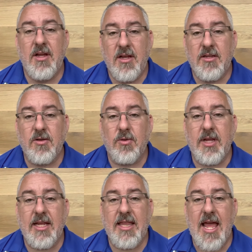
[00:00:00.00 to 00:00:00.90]
So
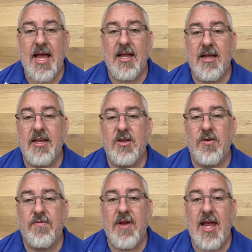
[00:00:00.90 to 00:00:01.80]
take that into
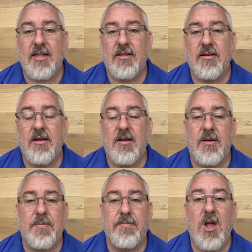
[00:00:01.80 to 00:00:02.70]
effect.
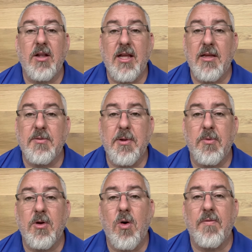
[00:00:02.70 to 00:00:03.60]
A lot of times
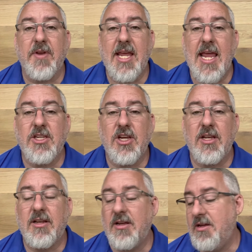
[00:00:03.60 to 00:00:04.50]
people go on
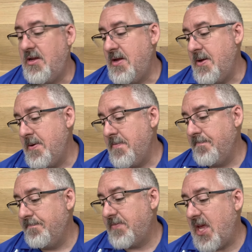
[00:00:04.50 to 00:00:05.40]
vacation,
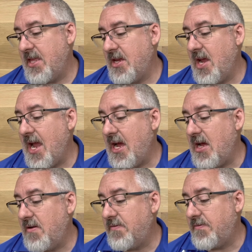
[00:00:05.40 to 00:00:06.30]
and then you
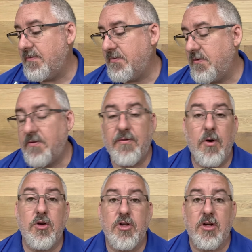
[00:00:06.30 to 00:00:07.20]
have
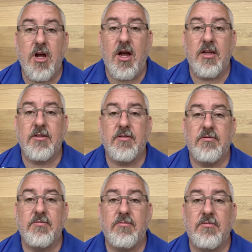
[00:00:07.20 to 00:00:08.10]
furniture costs.
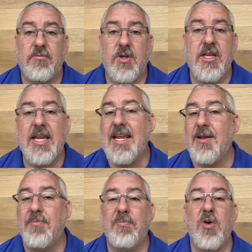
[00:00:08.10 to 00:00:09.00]
You need to
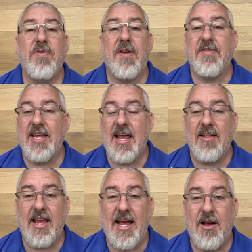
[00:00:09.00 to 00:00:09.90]
move everything out
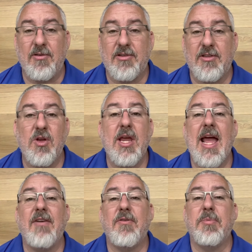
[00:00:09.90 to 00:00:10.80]
of the house. Do you
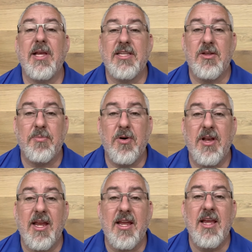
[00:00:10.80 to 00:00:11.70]
have a place to put
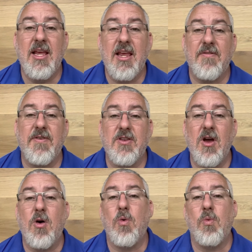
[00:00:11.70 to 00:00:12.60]
it? If you
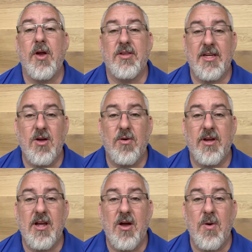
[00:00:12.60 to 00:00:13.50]
don't, where is it
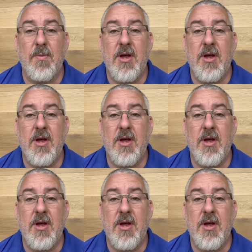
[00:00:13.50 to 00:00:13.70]
going to go?